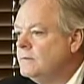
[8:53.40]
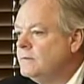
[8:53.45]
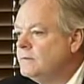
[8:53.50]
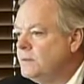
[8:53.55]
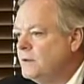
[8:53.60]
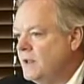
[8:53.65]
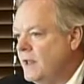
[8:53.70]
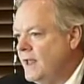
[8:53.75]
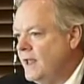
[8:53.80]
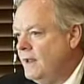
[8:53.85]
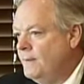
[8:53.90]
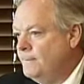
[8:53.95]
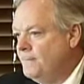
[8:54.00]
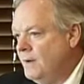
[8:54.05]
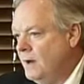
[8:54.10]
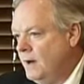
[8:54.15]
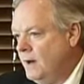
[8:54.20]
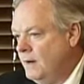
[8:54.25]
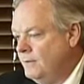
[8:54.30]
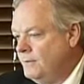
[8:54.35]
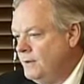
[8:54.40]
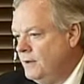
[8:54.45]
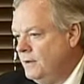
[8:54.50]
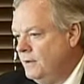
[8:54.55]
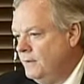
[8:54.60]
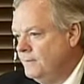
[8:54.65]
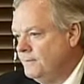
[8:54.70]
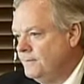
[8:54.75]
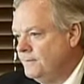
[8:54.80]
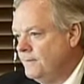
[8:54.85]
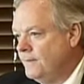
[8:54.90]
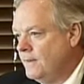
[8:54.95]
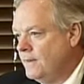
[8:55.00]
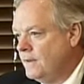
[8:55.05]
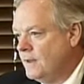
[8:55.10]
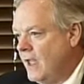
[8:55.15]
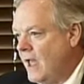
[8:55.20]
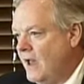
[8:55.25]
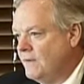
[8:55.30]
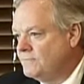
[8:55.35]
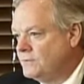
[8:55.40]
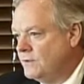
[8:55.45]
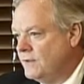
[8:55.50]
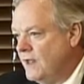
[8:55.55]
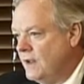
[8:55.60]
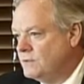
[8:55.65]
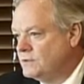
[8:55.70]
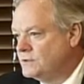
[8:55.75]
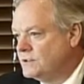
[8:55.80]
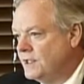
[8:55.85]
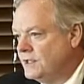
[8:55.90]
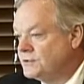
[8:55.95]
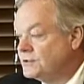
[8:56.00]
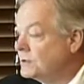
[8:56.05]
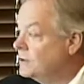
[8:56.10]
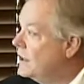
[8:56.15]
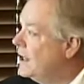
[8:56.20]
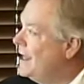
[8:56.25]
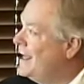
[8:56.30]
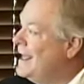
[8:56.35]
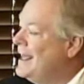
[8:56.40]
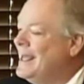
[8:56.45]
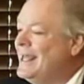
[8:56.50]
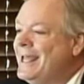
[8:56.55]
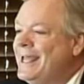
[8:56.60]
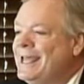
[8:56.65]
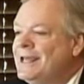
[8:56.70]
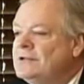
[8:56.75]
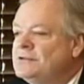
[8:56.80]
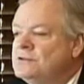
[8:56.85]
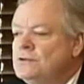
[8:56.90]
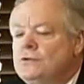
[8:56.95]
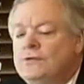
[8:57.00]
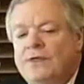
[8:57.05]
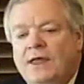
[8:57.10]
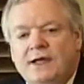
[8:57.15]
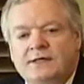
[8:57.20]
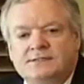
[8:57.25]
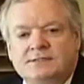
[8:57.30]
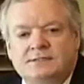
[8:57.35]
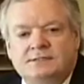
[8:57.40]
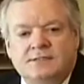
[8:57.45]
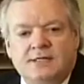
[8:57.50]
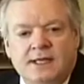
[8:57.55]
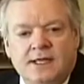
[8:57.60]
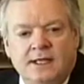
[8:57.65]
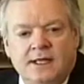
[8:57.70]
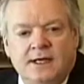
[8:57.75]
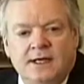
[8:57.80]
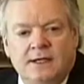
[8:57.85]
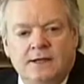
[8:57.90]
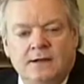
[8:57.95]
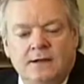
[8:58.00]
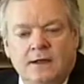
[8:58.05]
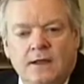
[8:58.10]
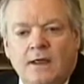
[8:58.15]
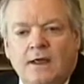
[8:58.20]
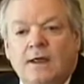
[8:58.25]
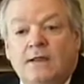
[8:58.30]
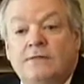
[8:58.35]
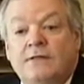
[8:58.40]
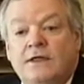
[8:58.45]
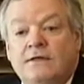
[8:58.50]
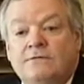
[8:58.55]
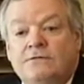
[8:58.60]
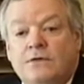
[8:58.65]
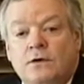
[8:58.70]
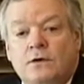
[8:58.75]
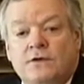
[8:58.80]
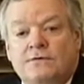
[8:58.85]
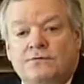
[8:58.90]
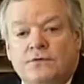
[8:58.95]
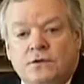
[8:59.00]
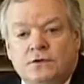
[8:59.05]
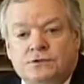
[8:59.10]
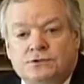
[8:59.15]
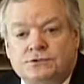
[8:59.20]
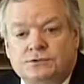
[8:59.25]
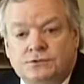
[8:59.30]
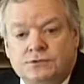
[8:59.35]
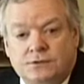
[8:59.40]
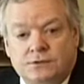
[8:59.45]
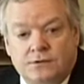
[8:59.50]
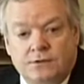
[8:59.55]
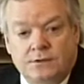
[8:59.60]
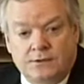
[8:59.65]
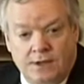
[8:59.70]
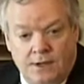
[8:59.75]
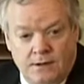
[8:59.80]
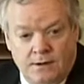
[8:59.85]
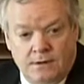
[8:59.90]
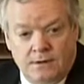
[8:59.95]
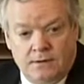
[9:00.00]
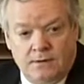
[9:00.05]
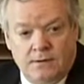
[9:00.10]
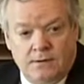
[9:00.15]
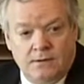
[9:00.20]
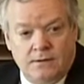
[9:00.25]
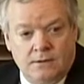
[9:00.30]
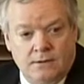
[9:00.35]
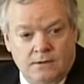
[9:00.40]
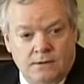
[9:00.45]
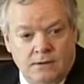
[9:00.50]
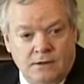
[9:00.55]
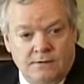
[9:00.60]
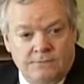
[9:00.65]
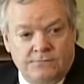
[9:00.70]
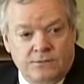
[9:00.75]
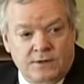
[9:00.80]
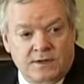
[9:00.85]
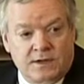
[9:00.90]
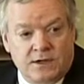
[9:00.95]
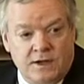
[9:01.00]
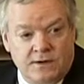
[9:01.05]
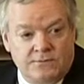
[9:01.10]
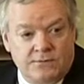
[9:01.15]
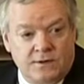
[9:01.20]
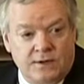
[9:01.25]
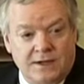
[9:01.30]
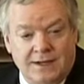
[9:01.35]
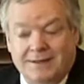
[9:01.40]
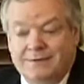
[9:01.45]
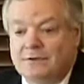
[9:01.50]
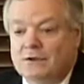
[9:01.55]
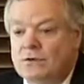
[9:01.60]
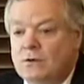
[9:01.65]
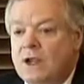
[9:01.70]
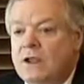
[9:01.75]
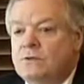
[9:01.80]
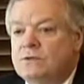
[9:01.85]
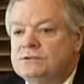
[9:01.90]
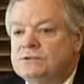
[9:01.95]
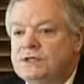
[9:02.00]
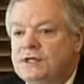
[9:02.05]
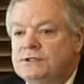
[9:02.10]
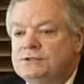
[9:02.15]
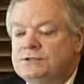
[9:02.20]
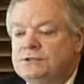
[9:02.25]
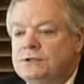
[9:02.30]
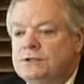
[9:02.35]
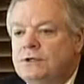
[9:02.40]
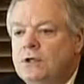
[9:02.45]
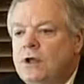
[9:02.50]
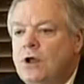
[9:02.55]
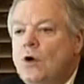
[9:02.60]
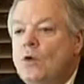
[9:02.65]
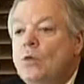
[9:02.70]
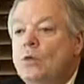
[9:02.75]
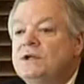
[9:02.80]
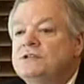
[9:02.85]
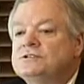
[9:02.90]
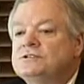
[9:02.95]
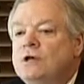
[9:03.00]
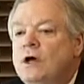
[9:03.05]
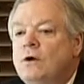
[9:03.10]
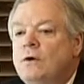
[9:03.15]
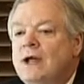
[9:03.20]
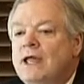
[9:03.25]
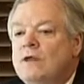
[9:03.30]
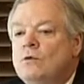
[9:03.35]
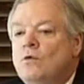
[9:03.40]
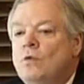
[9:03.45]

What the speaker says: plant bump after that recession. In 2010, the very first year of recovery in the Great Recession, we saw a